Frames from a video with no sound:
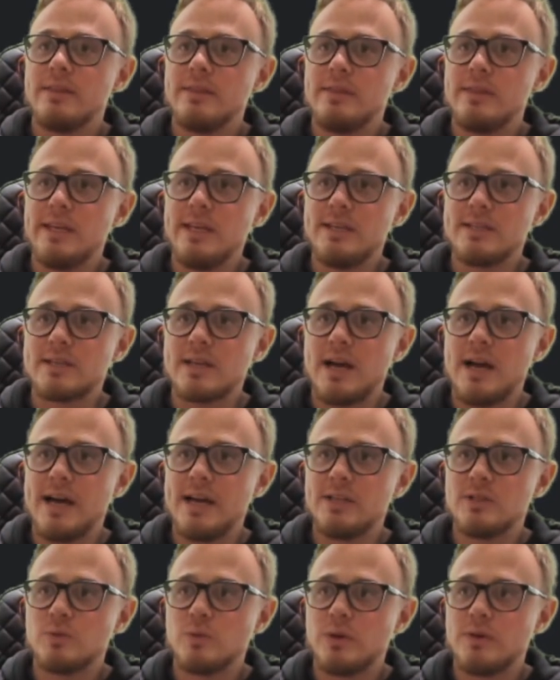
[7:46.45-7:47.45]
These
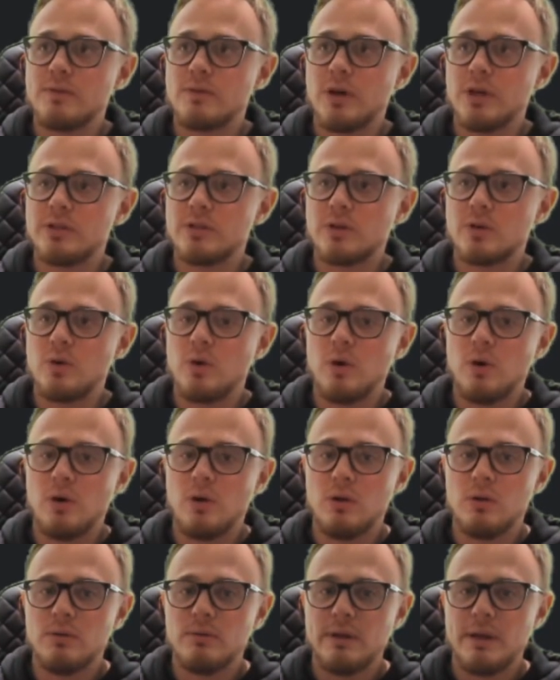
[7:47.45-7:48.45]
guys would have got the
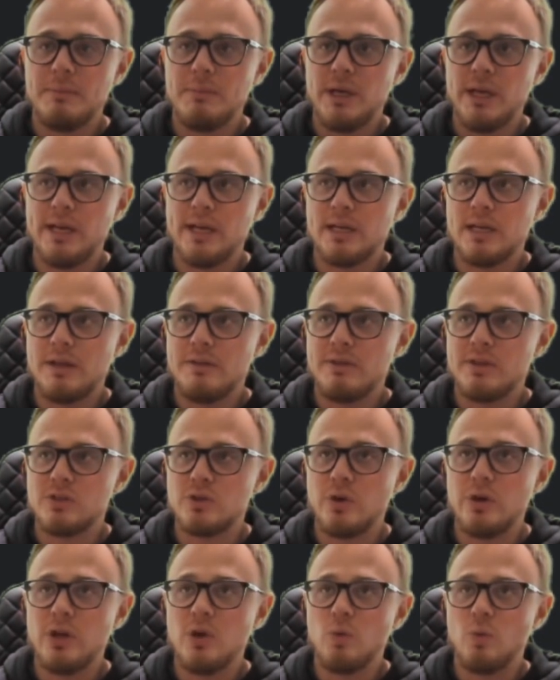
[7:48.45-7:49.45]
call immediately, and there's
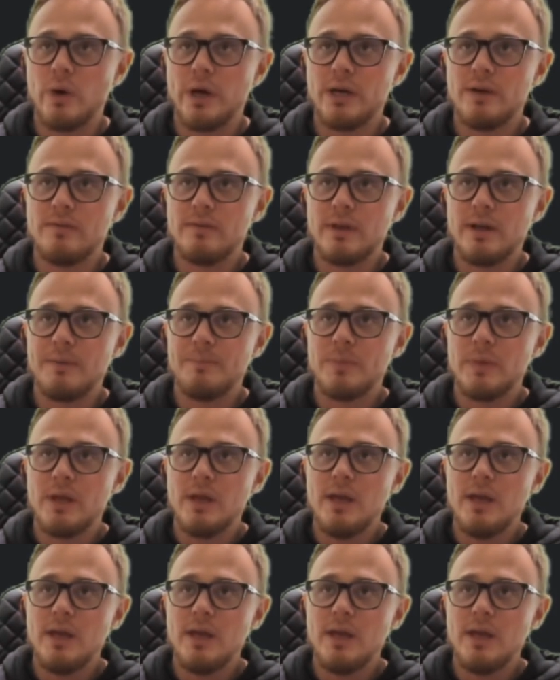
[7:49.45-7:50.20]
only one of them.